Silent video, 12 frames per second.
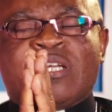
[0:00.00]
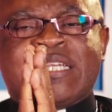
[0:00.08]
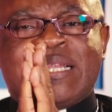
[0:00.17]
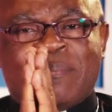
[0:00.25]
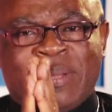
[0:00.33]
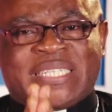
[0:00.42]

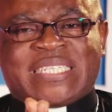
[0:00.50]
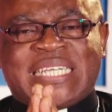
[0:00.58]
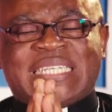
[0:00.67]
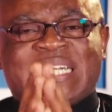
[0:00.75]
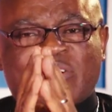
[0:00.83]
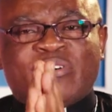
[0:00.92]
the message
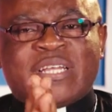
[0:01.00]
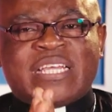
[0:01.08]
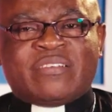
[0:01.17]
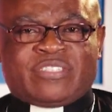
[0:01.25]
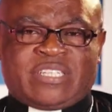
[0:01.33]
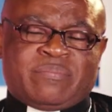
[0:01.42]
that God
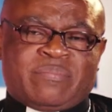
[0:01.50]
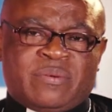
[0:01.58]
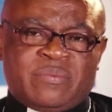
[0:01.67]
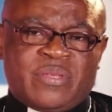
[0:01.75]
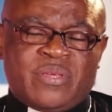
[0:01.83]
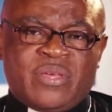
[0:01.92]
gives him.
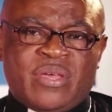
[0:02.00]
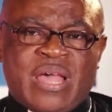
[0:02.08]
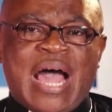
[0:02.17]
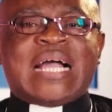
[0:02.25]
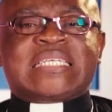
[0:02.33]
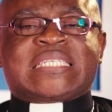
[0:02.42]

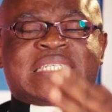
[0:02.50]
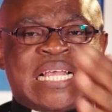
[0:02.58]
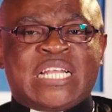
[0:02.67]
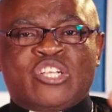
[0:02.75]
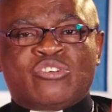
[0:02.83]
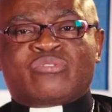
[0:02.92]
I
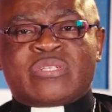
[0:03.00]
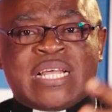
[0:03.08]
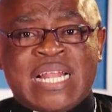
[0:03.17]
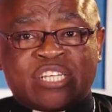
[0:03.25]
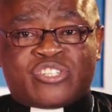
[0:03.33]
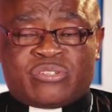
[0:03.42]
send you to the
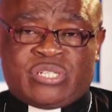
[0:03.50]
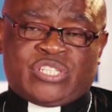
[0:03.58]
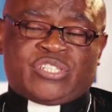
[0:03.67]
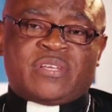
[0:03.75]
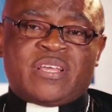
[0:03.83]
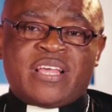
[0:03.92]
nations.